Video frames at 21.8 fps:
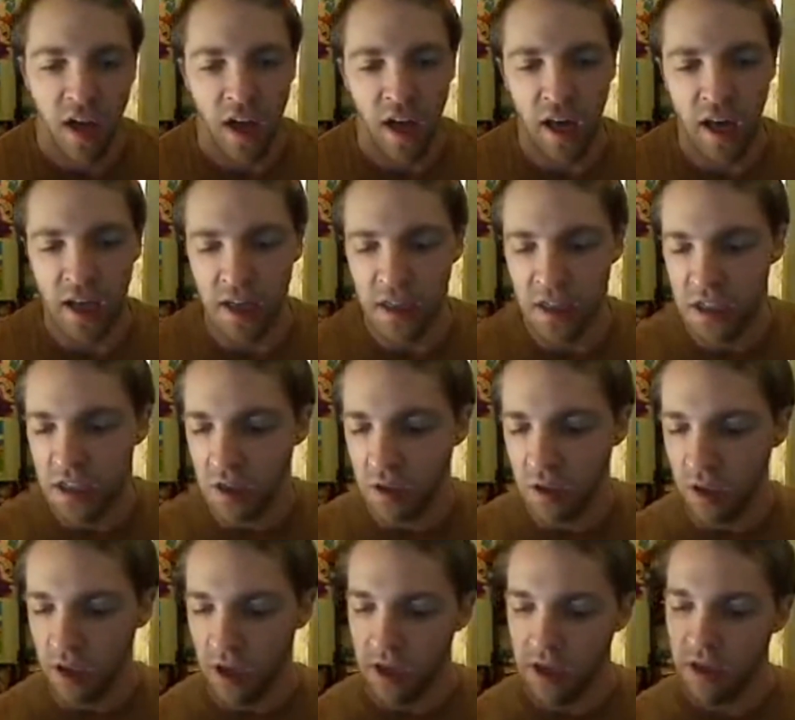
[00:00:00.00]
And so
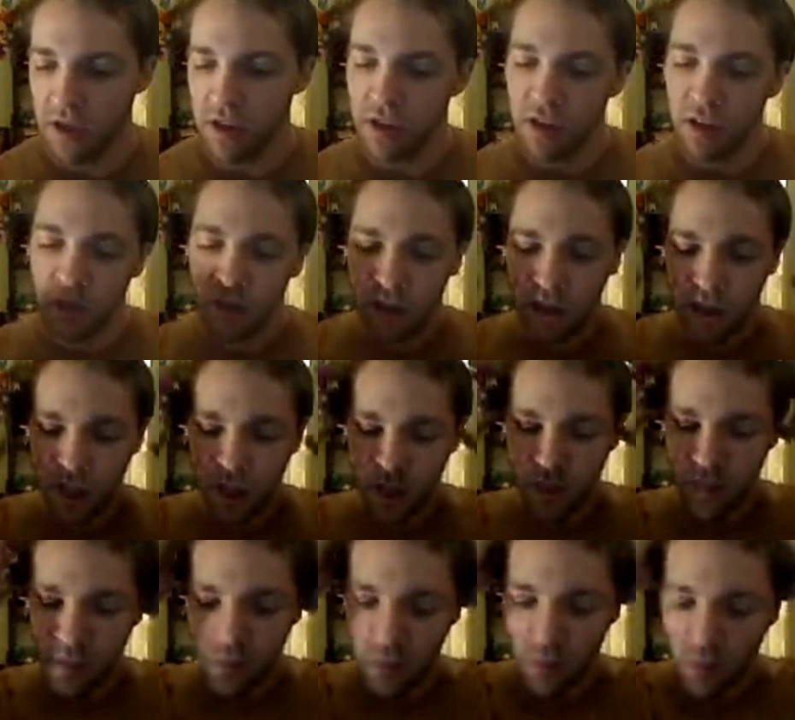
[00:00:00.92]
like I
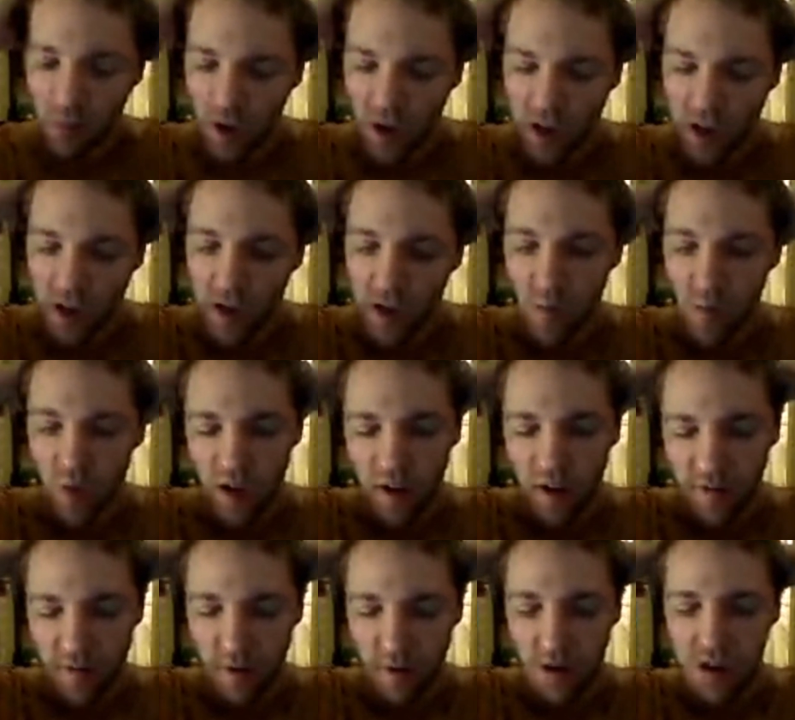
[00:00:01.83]
remember when I
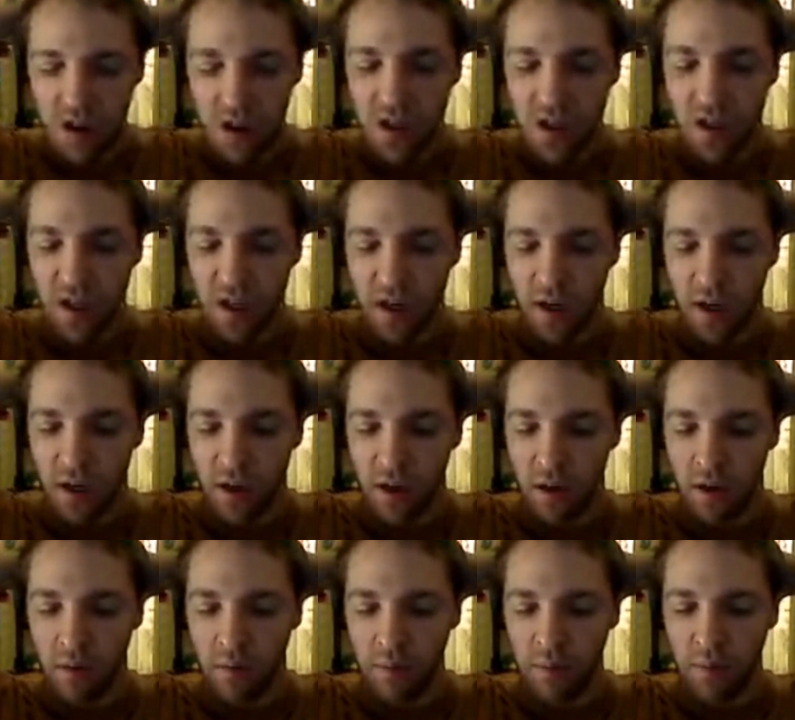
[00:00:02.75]
first
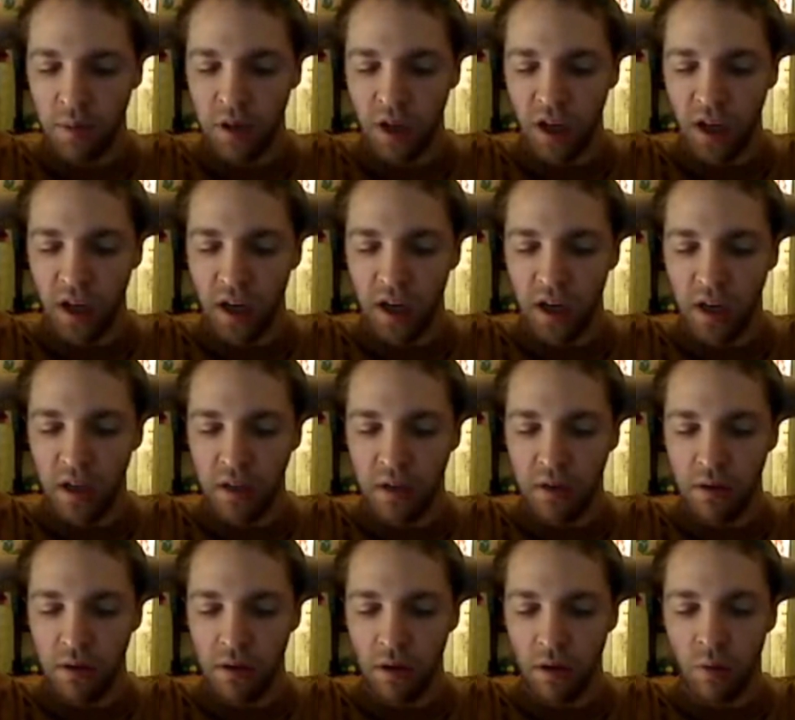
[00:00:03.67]
played,
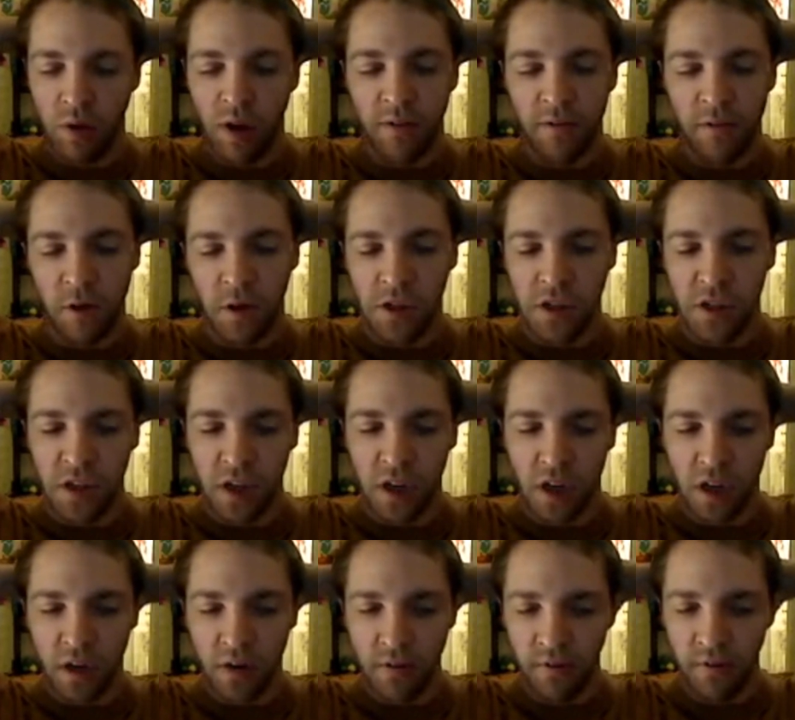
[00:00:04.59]
or when I first
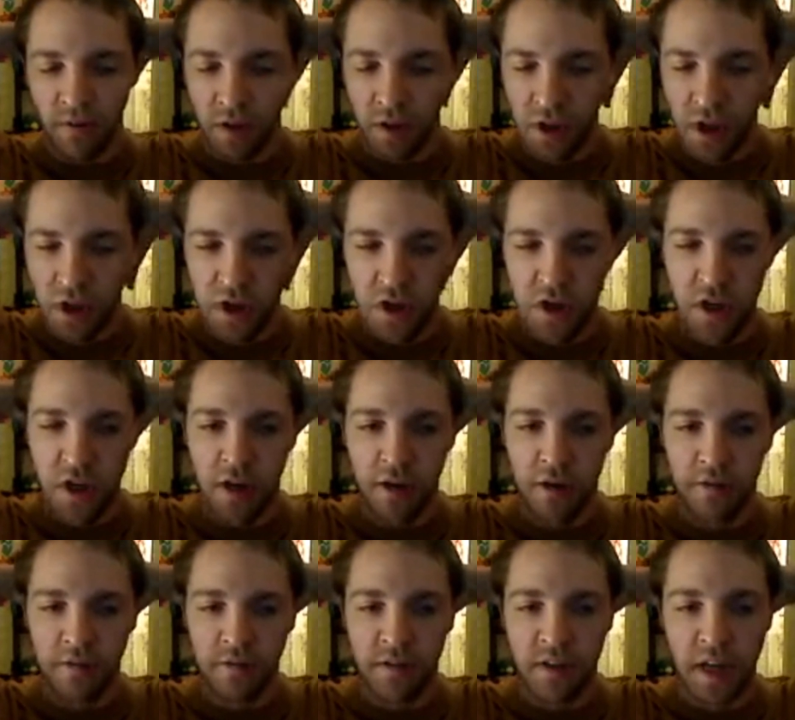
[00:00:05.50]
saw footage
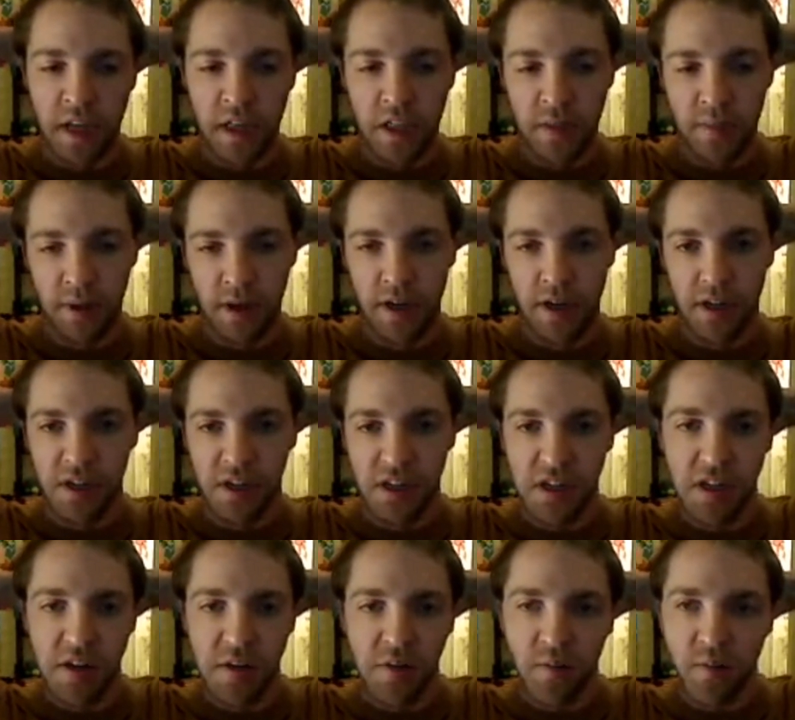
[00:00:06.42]
of Dead
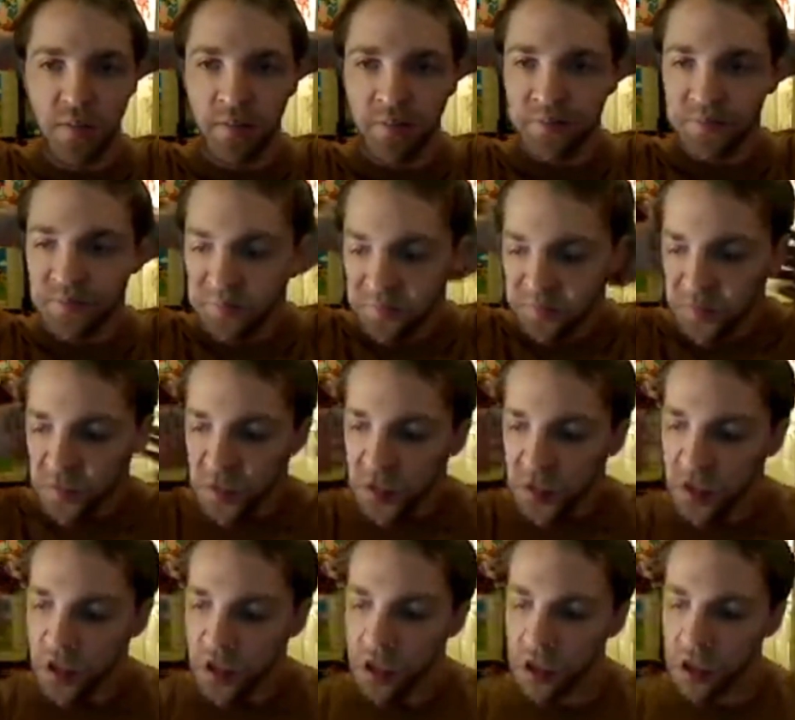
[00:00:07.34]
Space.
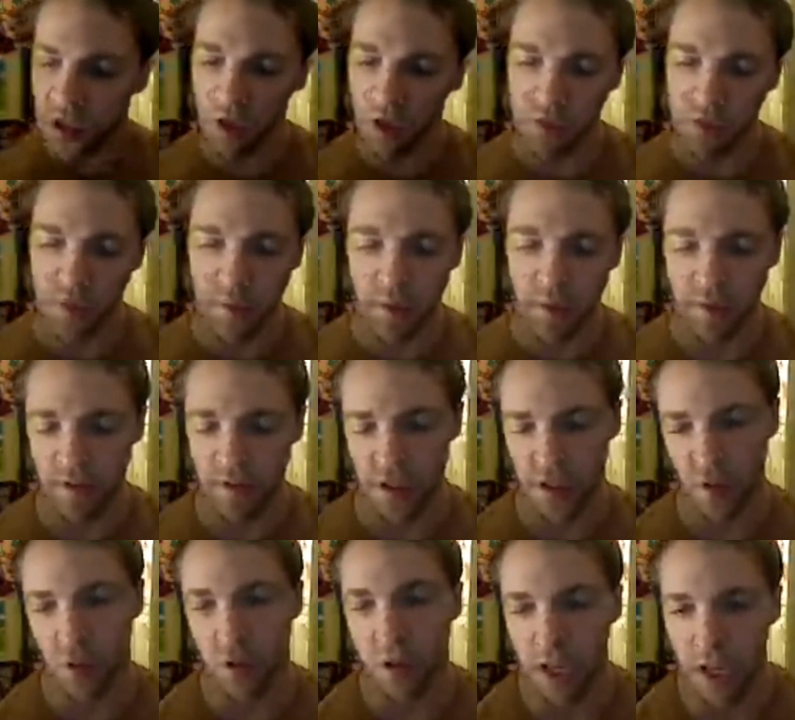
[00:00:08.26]
And that was made by
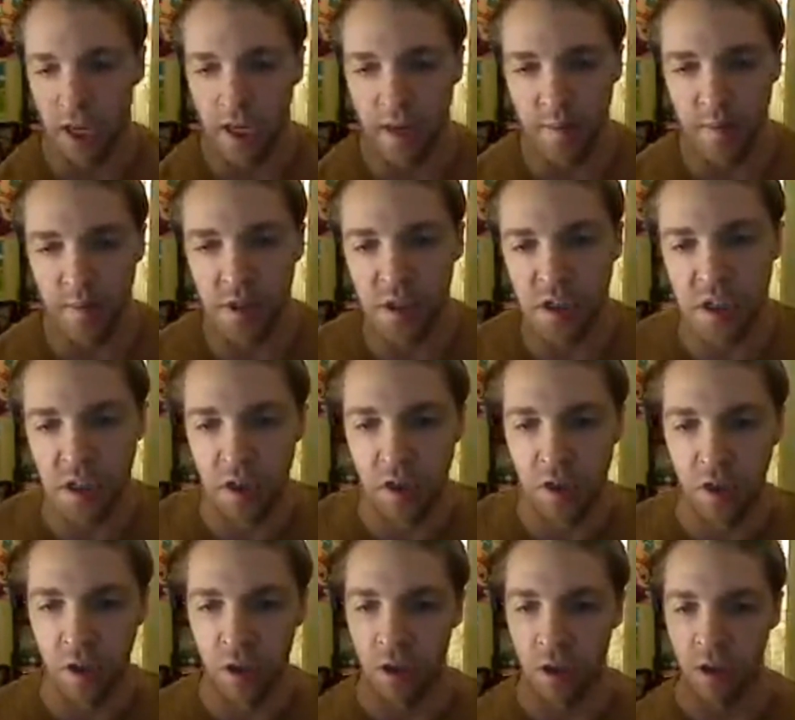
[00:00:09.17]
Visceral Games
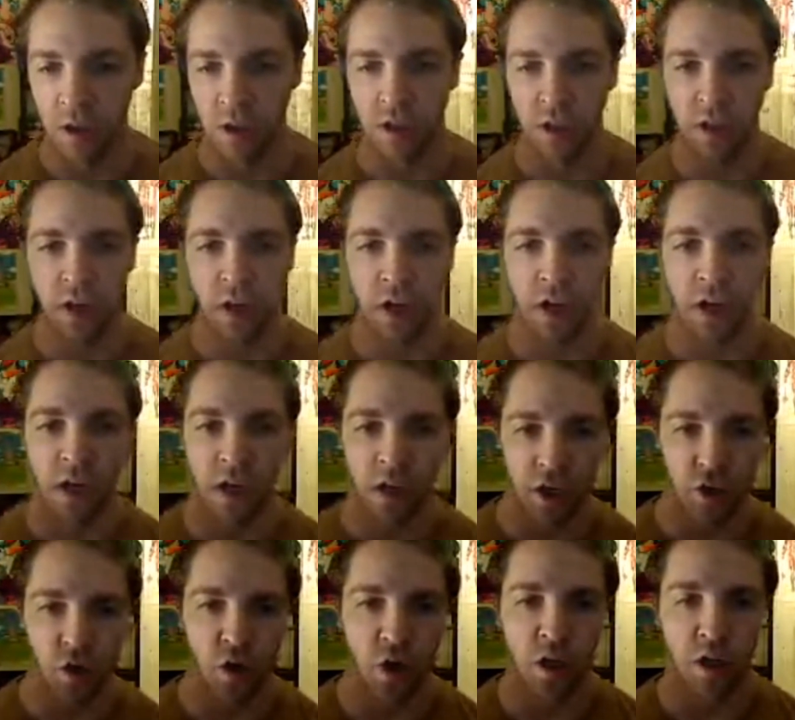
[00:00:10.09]
under
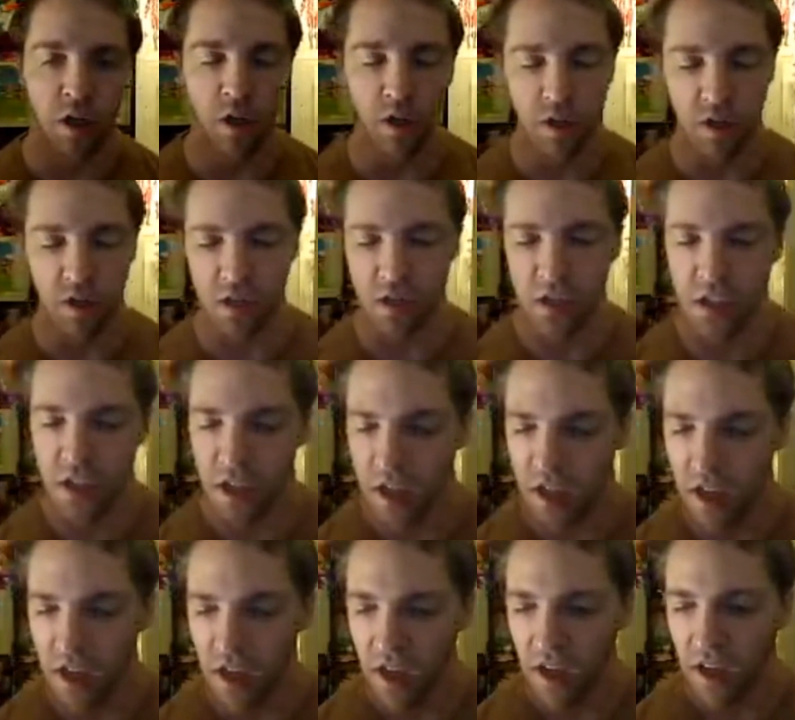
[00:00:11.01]
Electronic Arts,
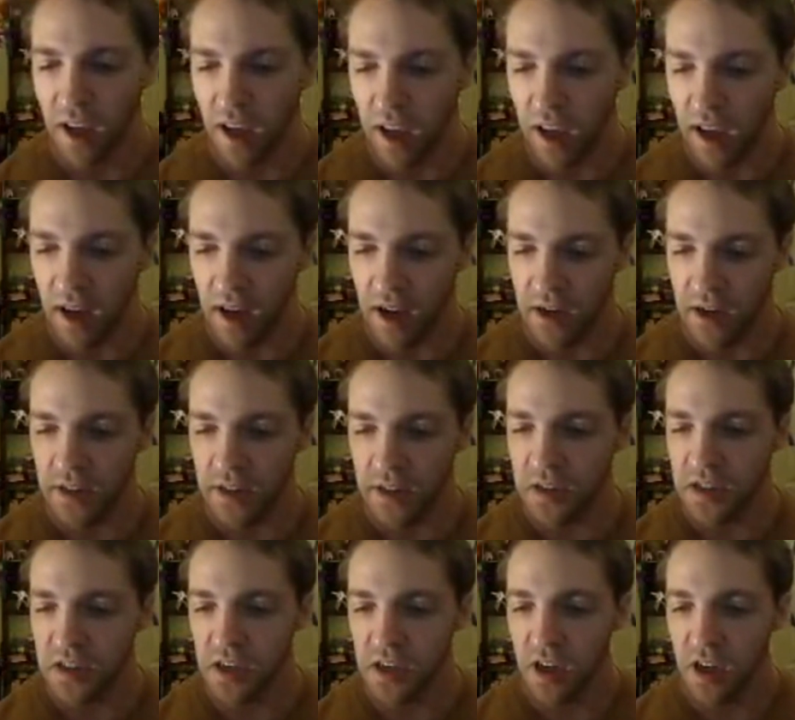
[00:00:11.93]

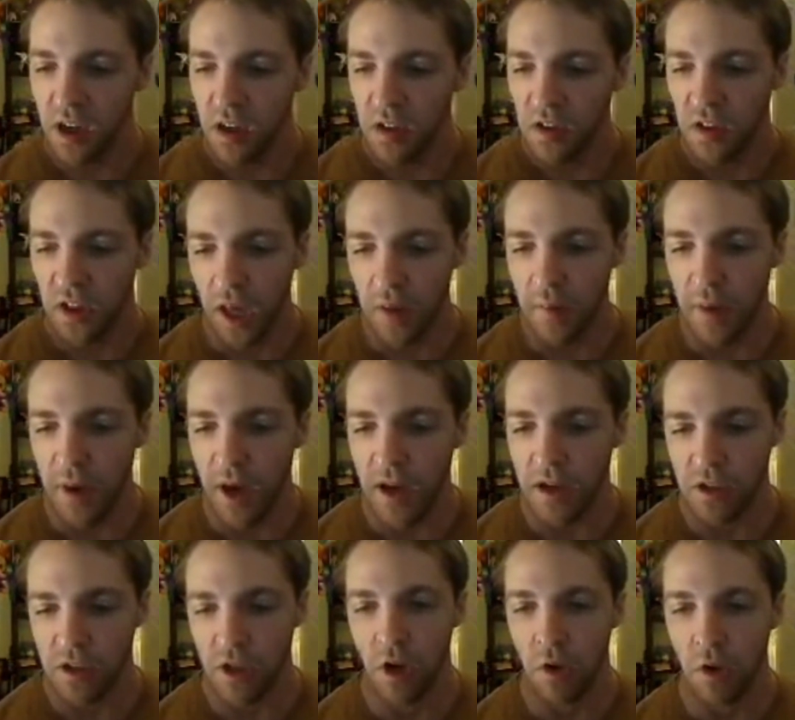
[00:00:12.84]
and the game
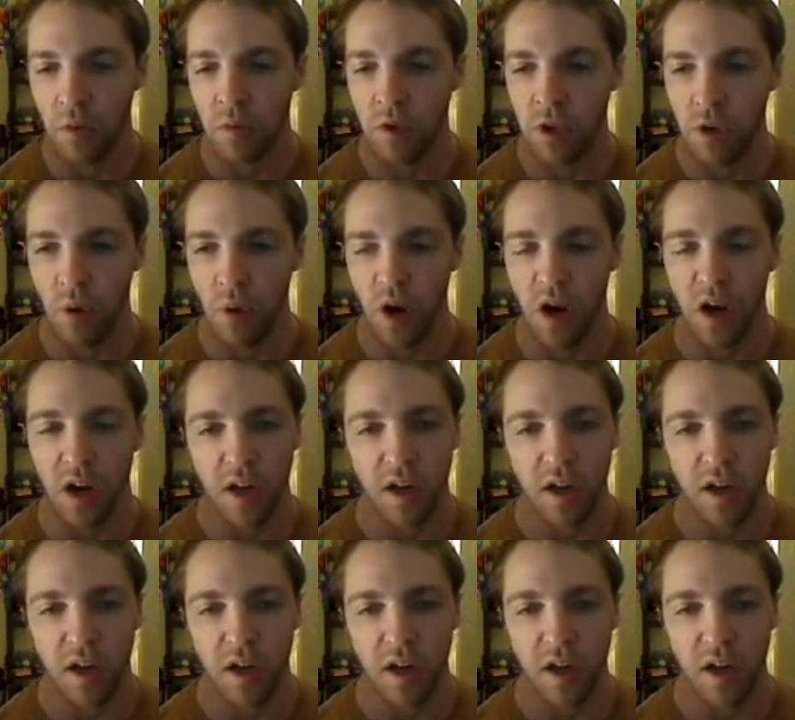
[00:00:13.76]
had no UI.